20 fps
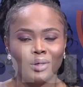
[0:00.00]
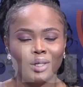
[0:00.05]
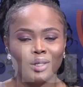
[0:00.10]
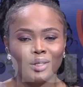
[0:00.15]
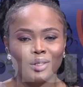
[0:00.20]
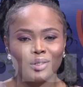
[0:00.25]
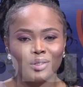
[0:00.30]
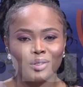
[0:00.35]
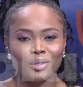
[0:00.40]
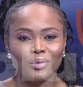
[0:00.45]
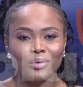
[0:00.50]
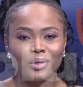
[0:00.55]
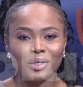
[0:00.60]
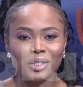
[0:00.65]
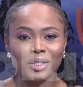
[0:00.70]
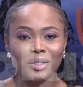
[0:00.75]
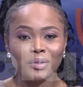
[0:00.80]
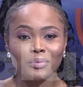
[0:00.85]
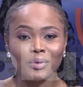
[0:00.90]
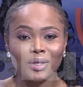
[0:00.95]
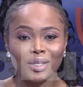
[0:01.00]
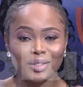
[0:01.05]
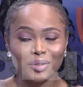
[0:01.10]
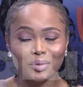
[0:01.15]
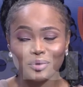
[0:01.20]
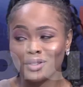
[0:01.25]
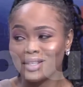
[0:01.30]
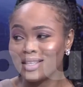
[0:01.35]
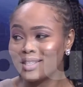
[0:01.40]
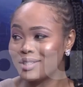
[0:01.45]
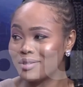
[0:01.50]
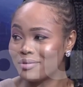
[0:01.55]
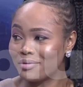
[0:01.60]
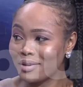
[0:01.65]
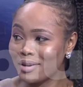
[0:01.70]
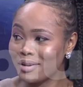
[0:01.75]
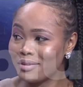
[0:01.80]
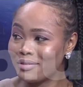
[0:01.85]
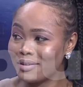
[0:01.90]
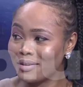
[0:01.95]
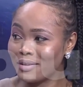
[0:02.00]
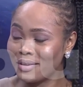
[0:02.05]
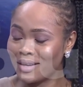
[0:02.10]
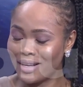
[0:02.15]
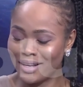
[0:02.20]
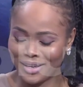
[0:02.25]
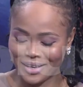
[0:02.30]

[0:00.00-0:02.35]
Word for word: Oh, you're still watching Ways. Today is a very, very,